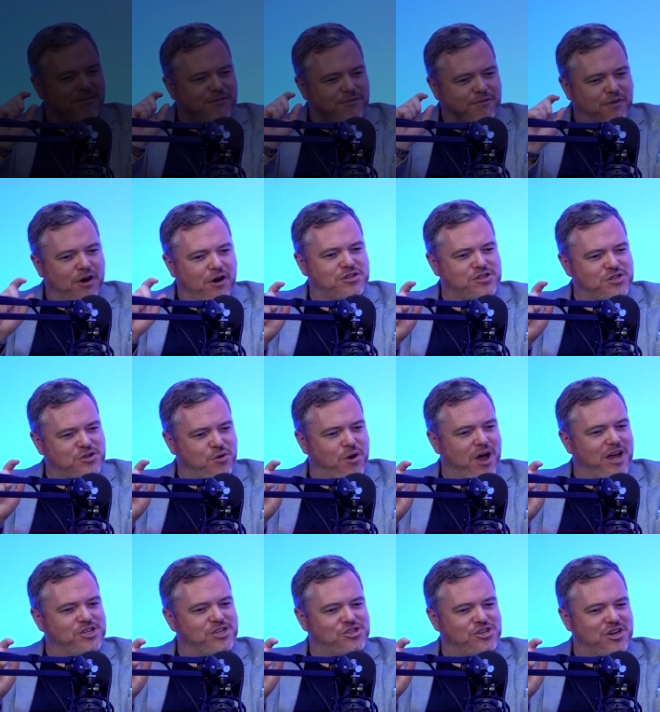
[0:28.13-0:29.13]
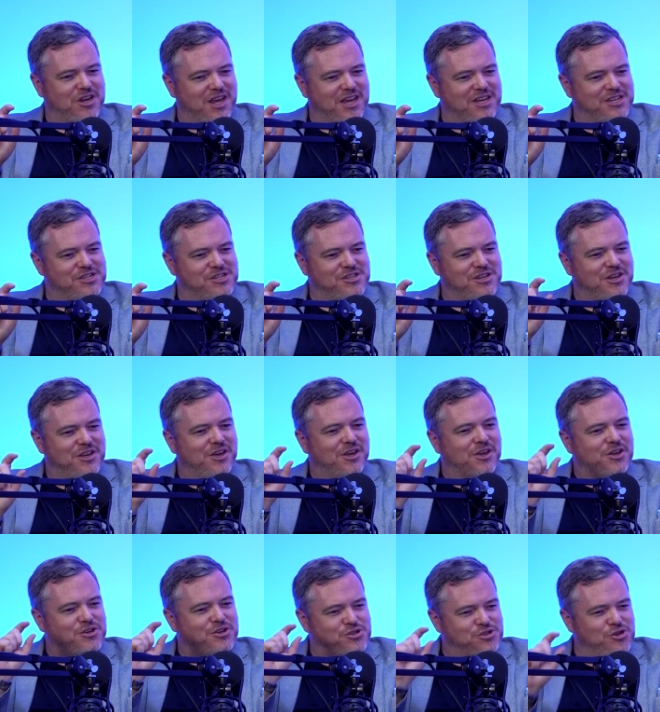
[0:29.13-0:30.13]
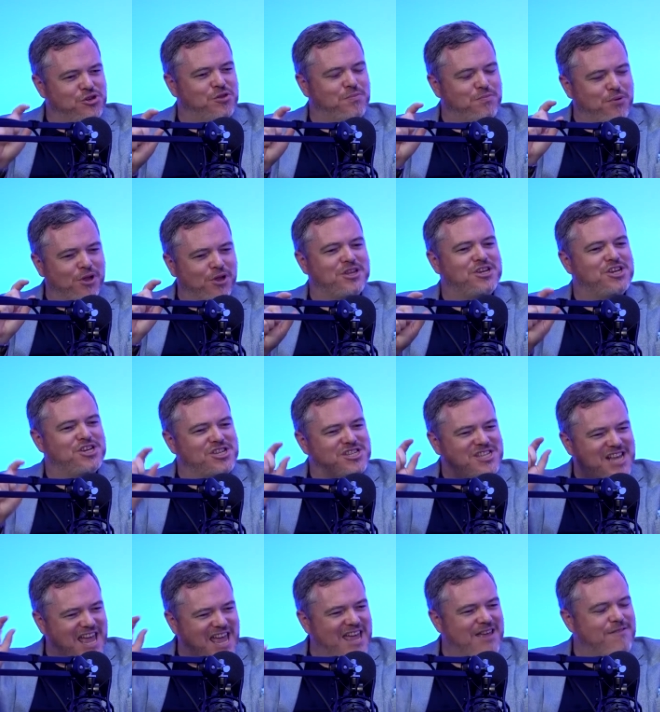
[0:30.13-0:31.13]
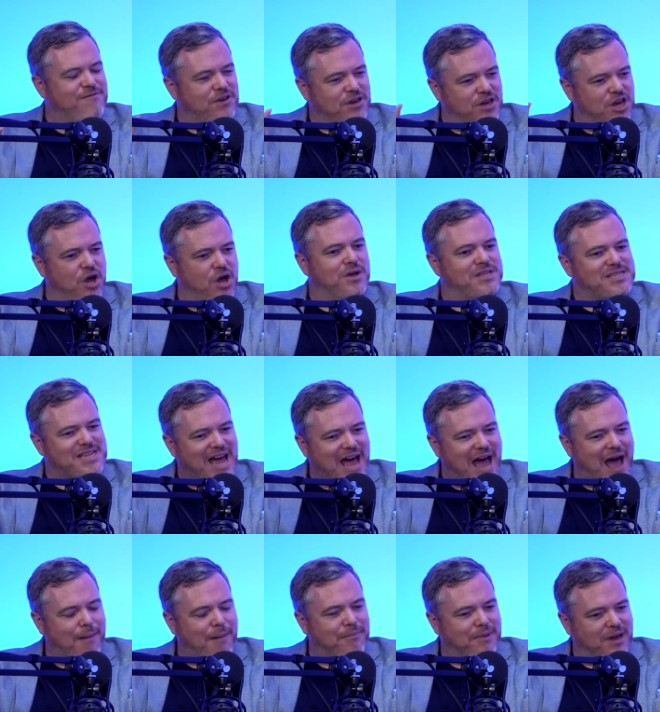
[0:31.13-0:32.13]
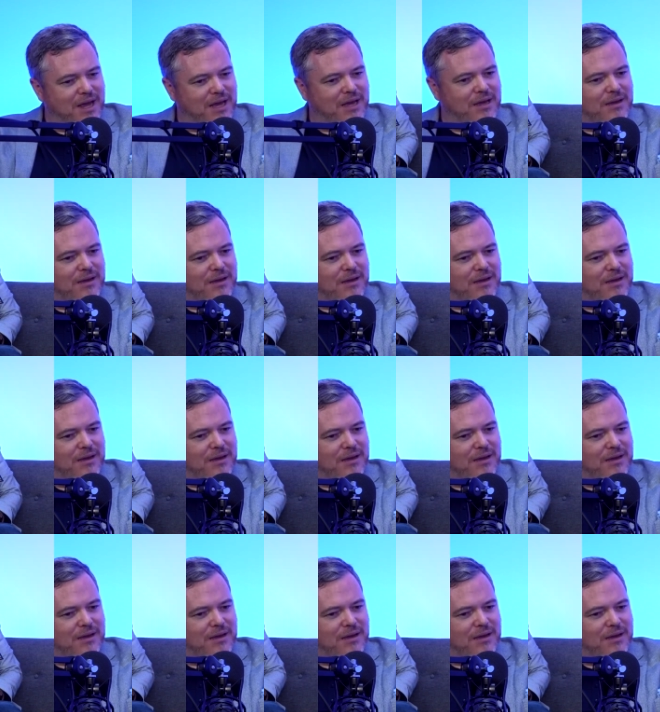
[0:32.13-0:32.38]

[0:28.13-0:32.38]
First question is, do the politicians even know it's happening?